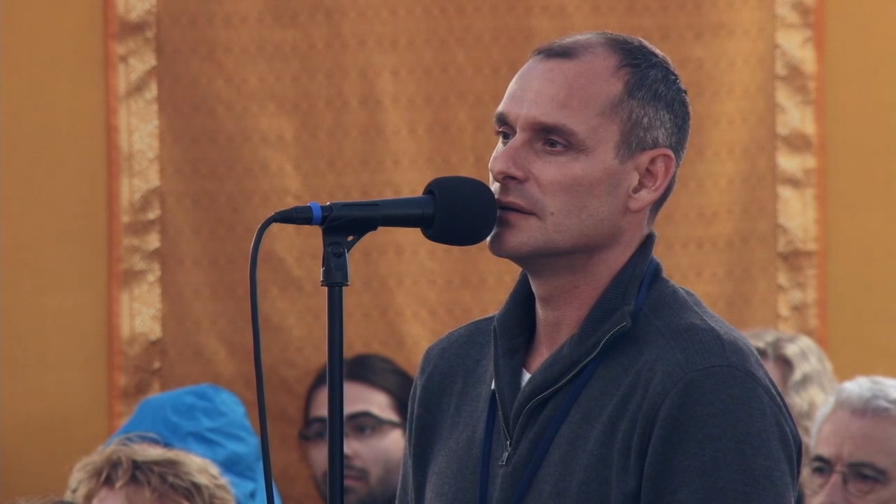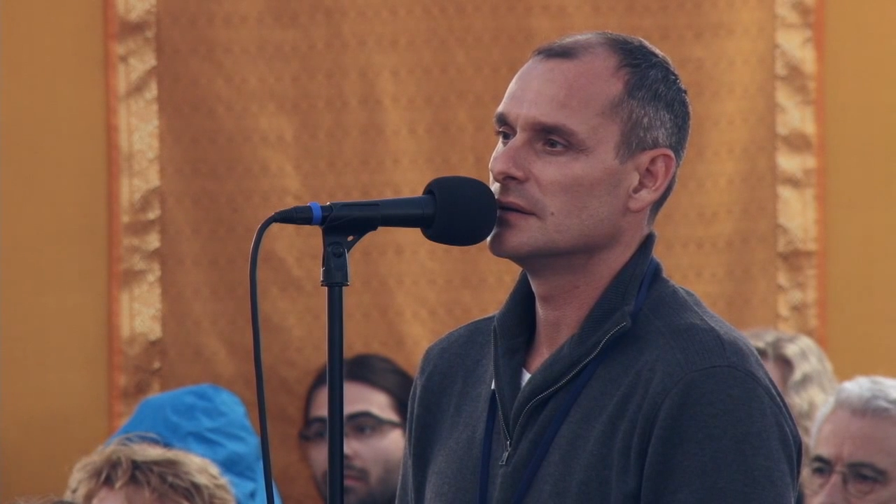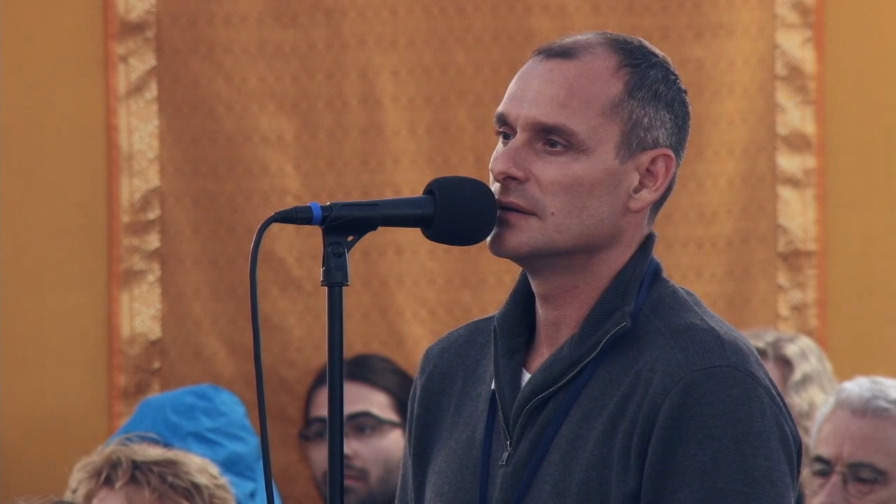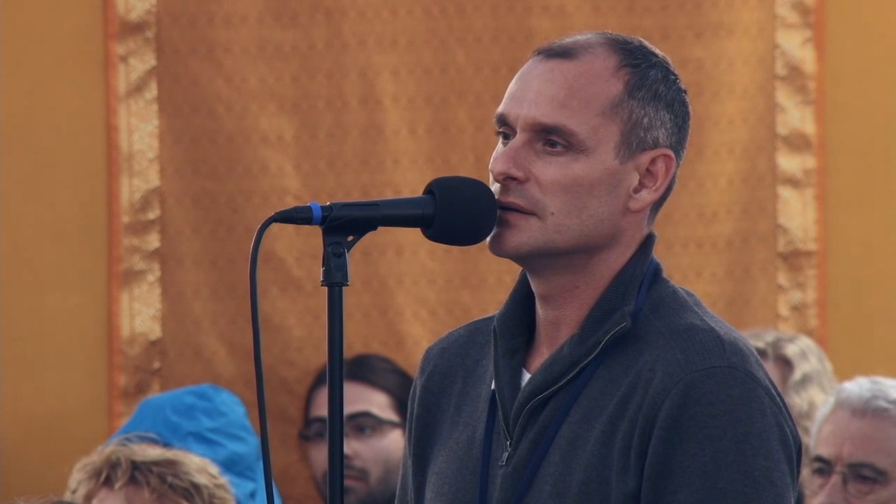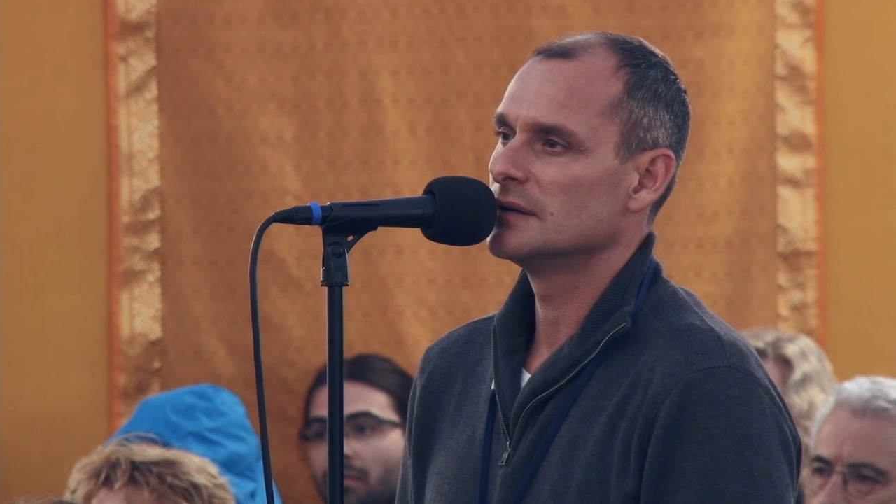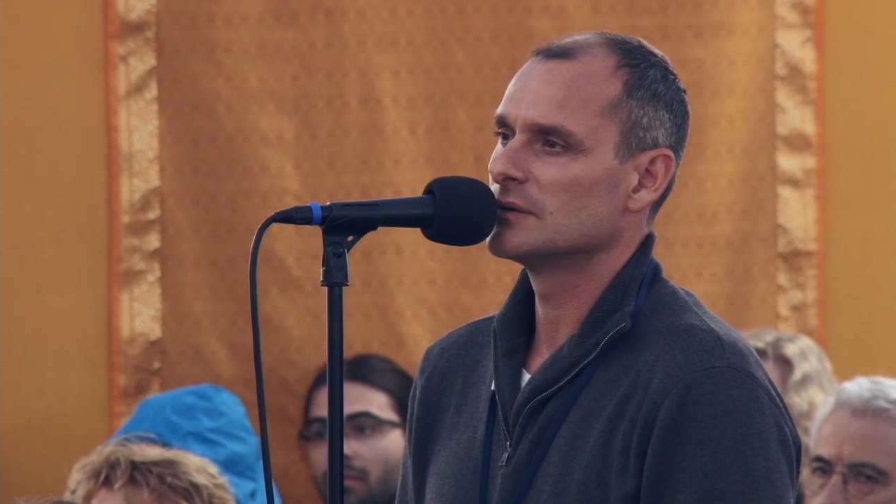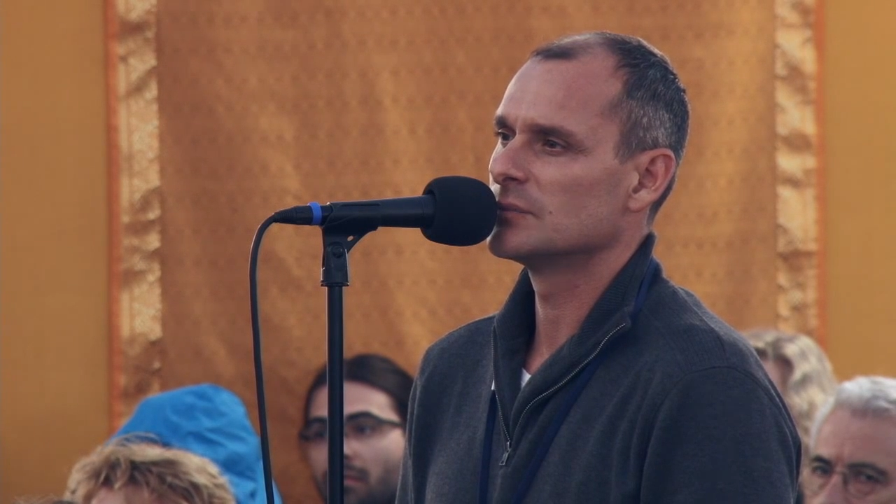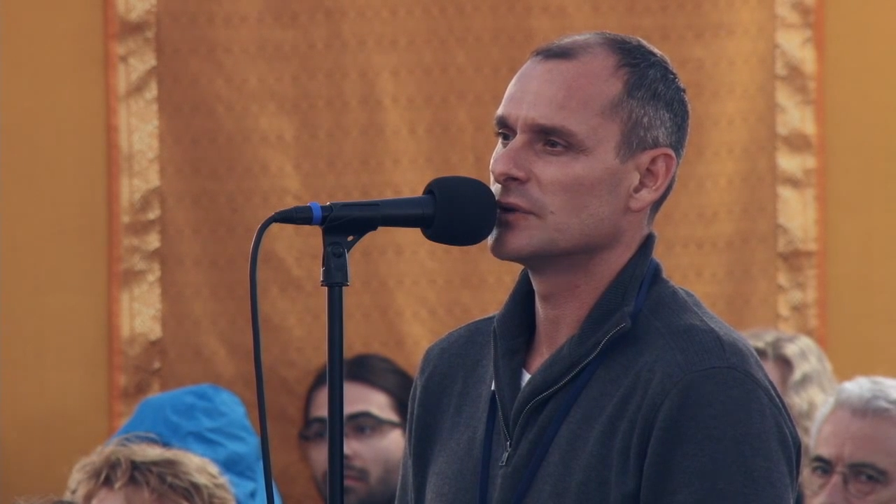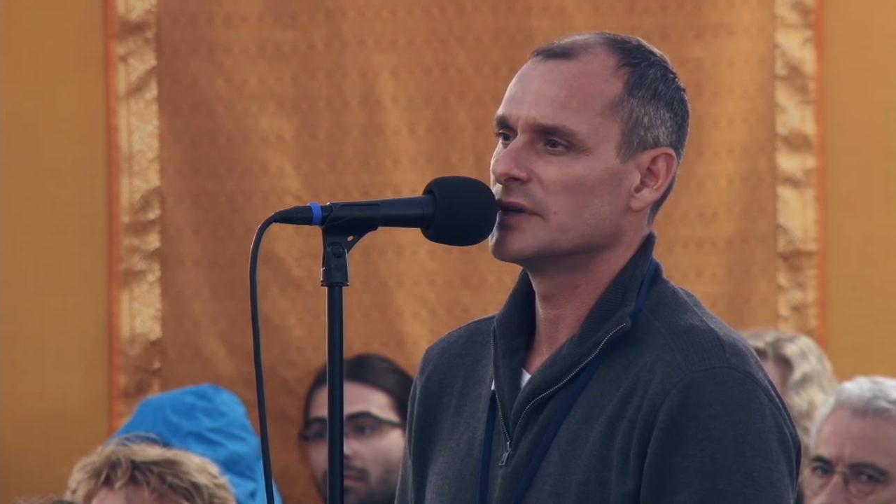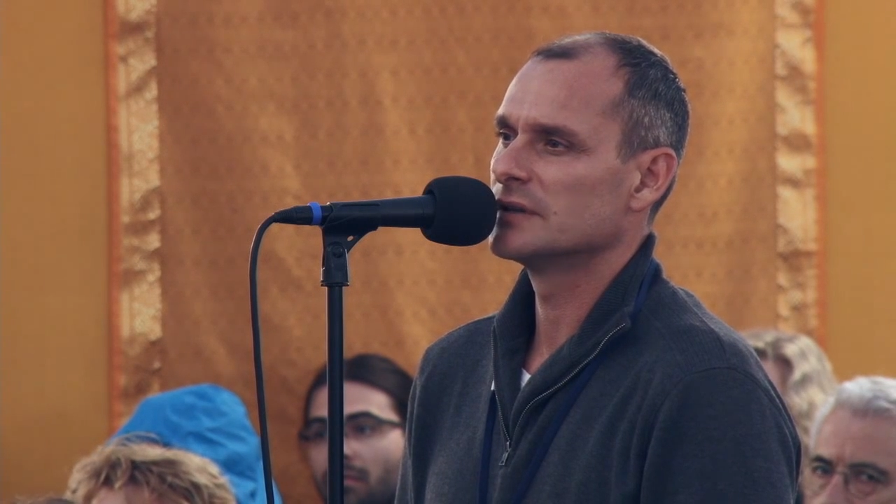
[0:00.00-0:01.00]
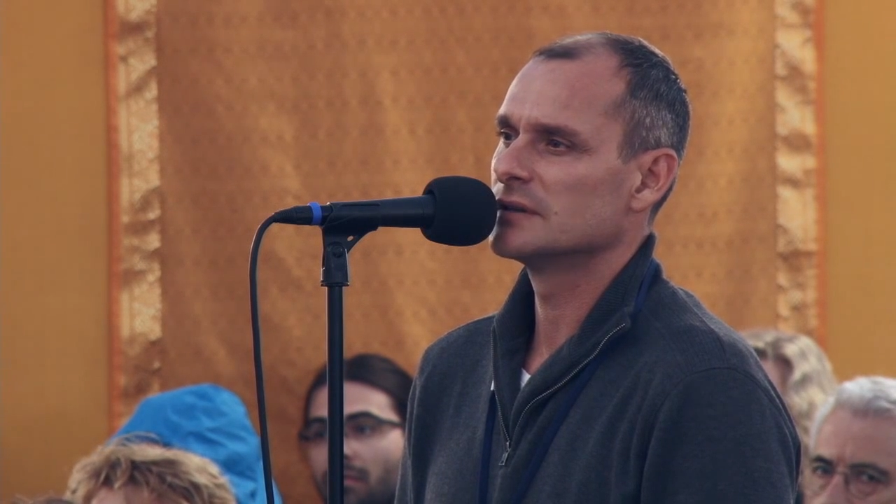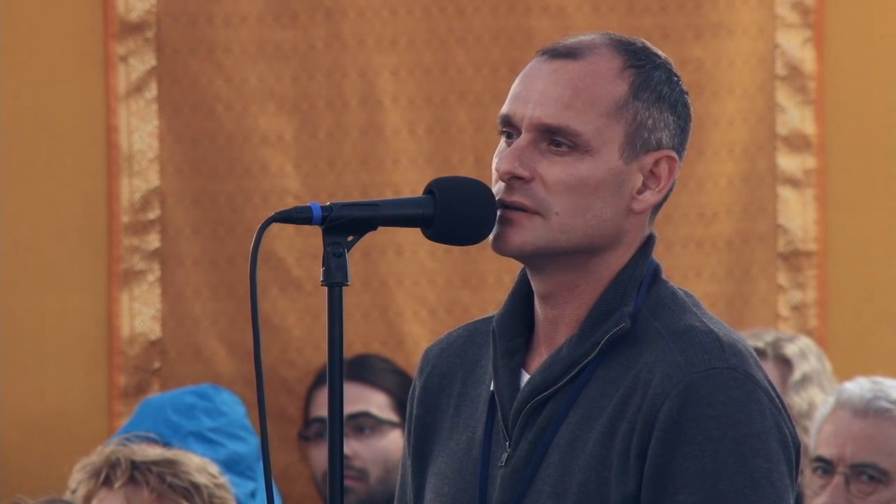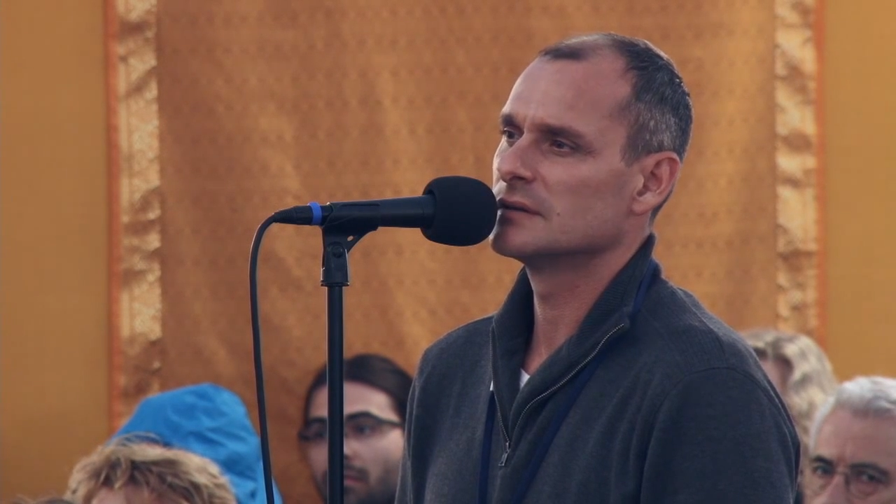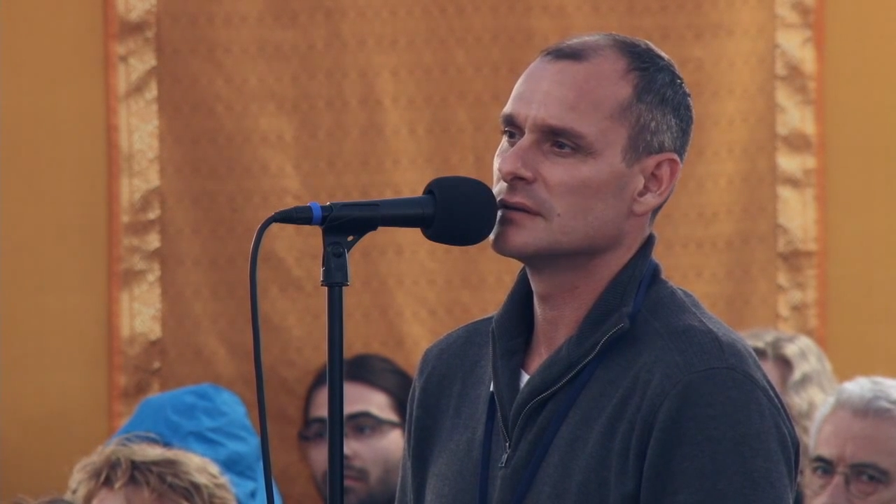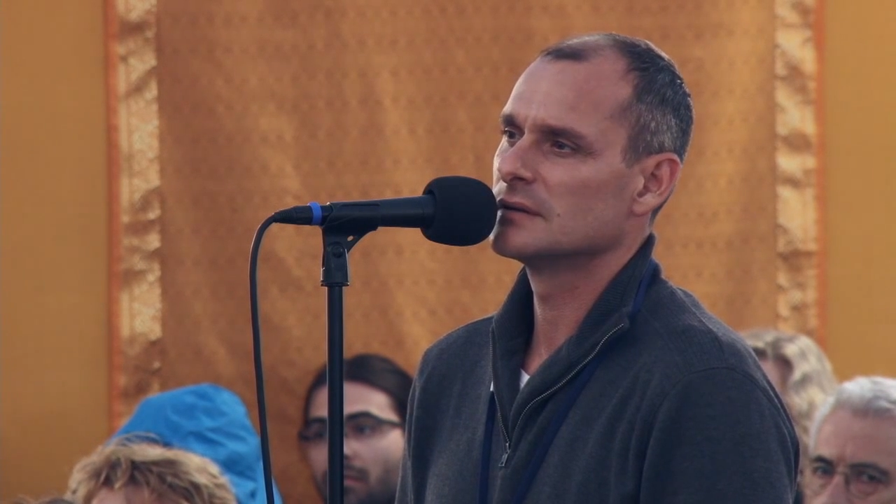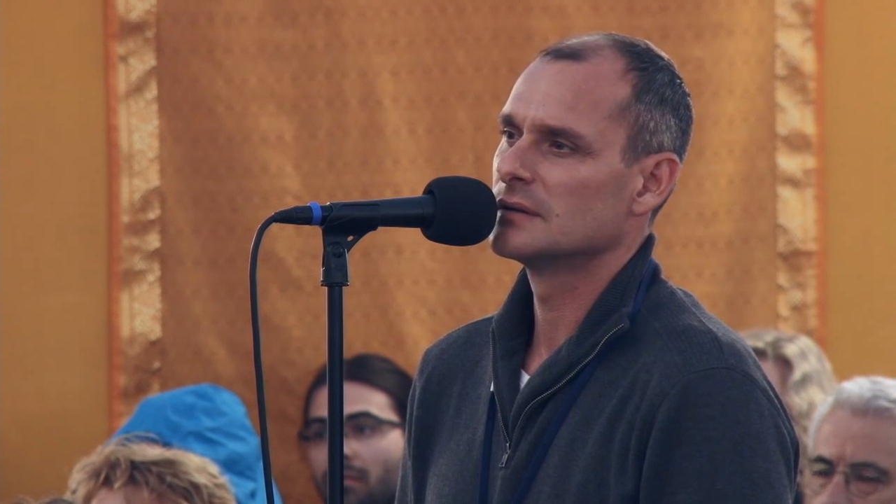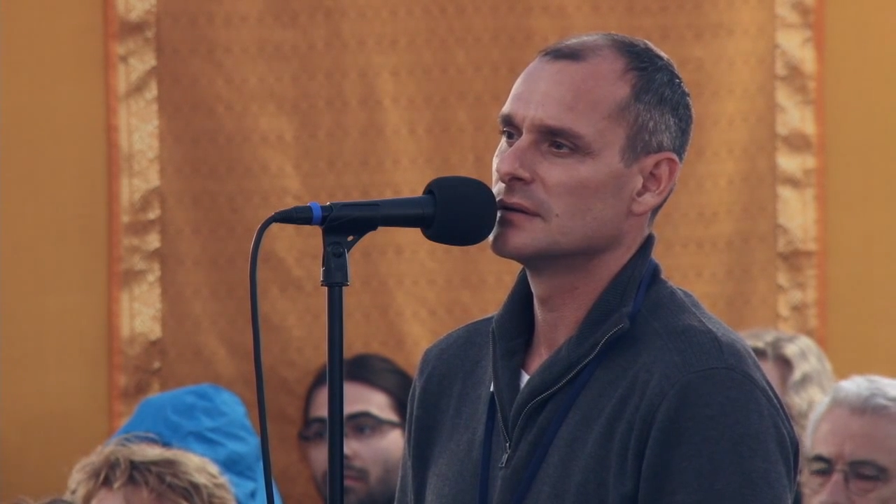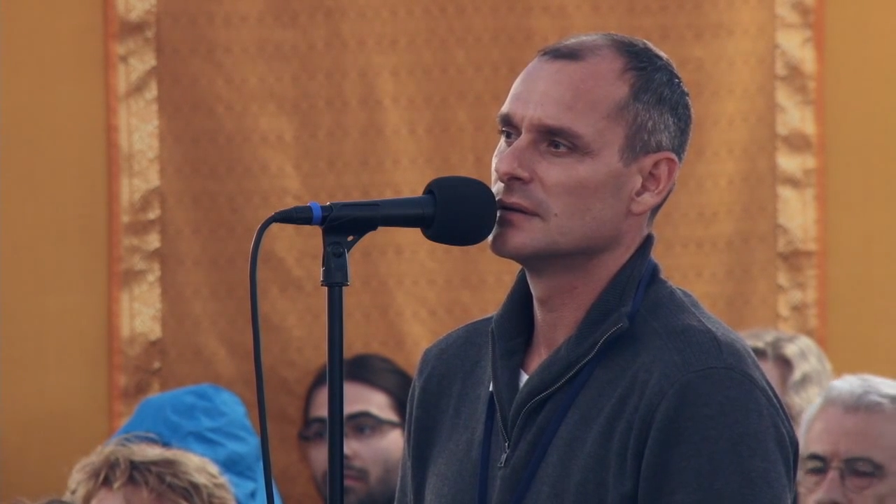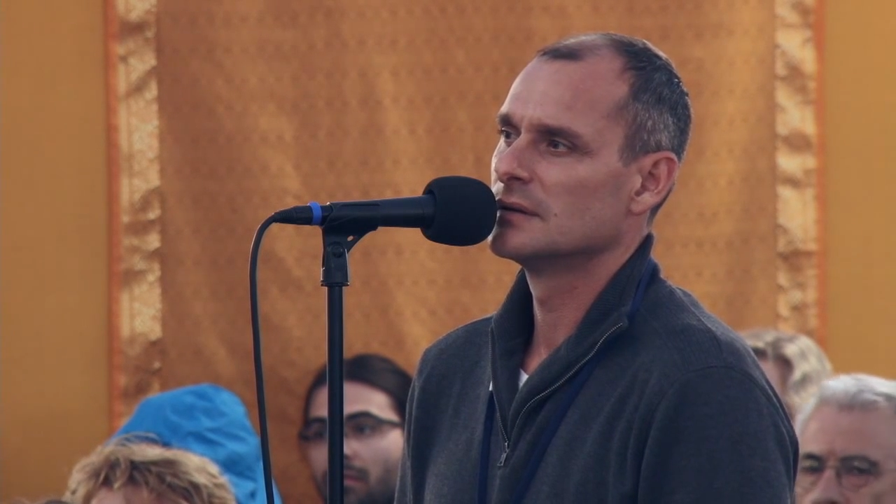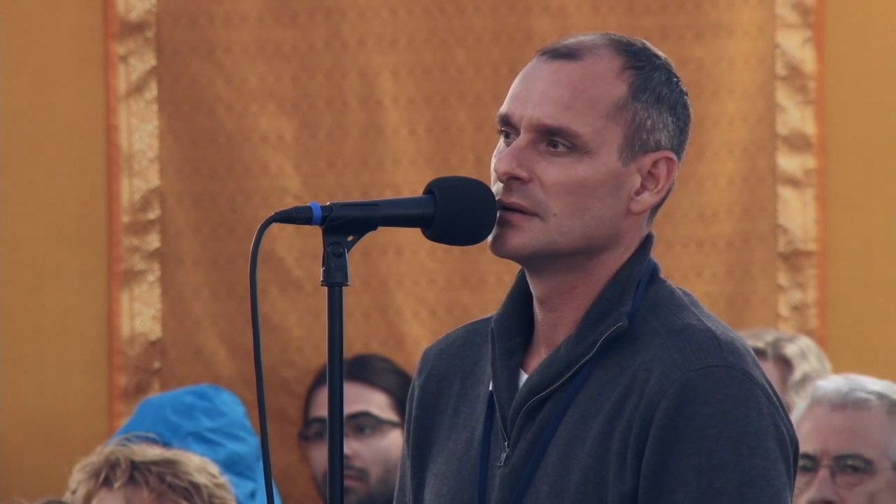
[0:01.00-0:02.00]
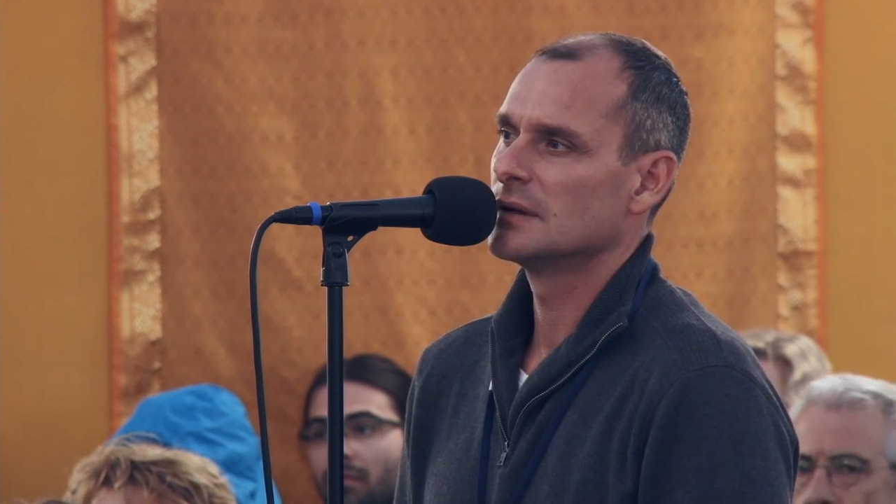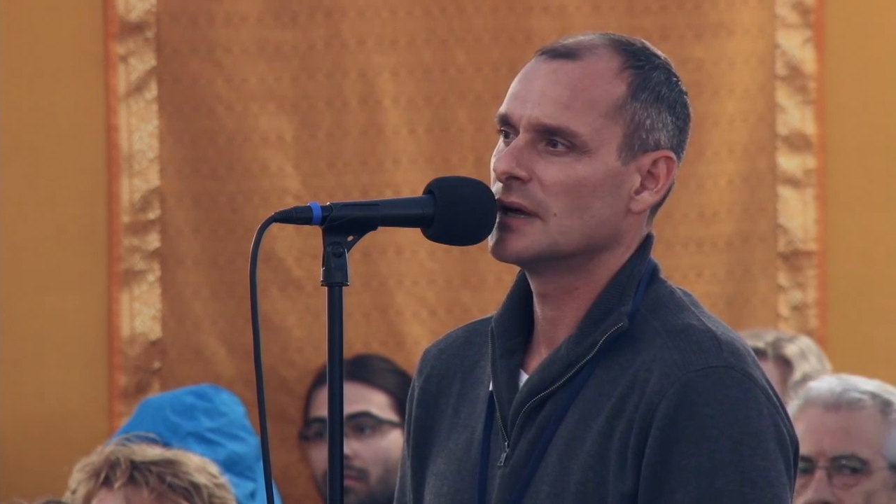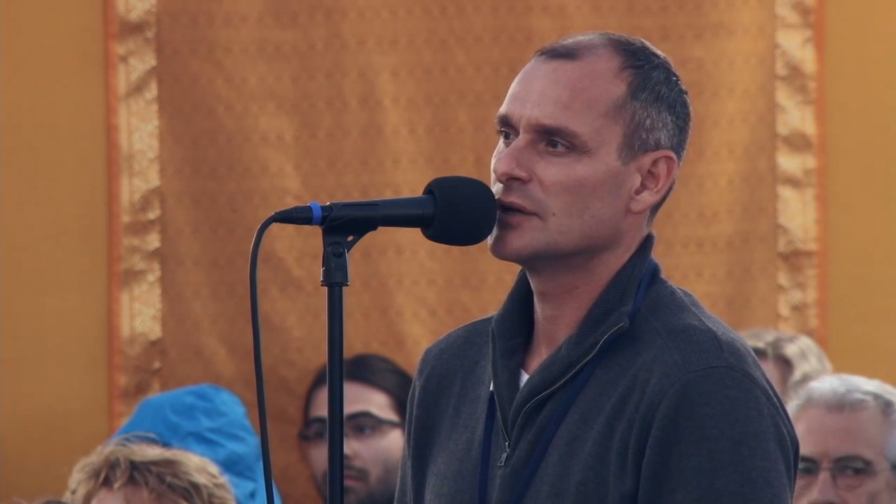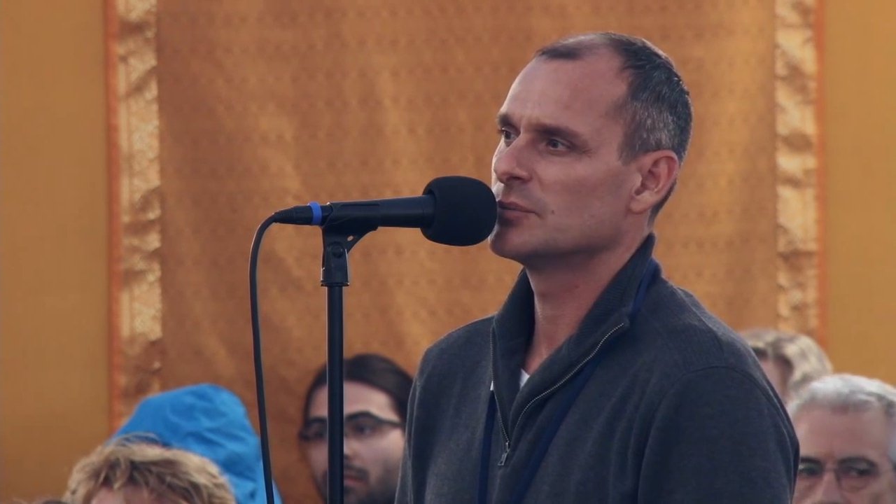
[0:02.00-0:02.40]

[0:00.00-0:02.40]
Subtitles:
it doesn't bring how do you